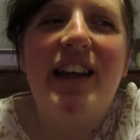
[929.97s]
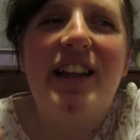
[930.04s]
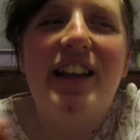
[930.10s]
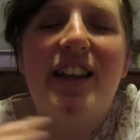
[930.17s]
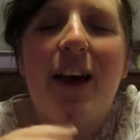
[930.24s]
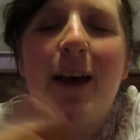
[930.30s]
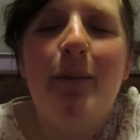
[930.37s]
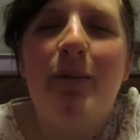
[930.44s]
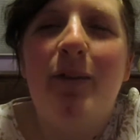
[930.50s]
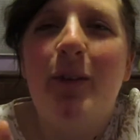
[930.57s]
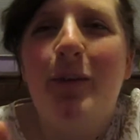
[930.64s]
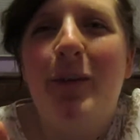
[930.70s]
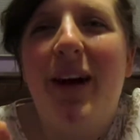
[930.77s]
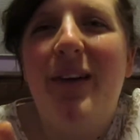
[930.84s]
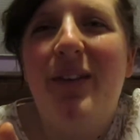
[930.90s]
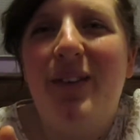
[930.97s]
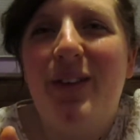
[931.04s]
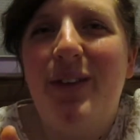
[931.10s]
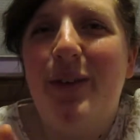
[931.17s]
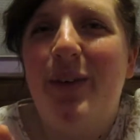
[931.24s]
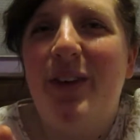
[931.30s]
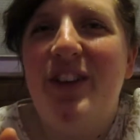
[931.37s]
time flew by when I
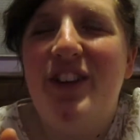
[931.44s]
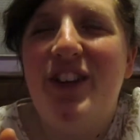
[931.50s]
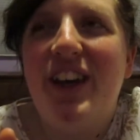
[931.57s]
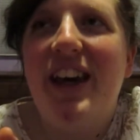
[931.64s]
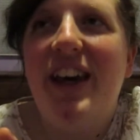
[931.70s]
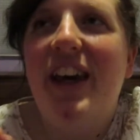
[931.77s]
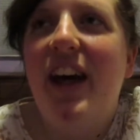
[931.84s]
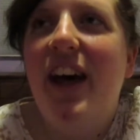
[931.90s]
was watching it.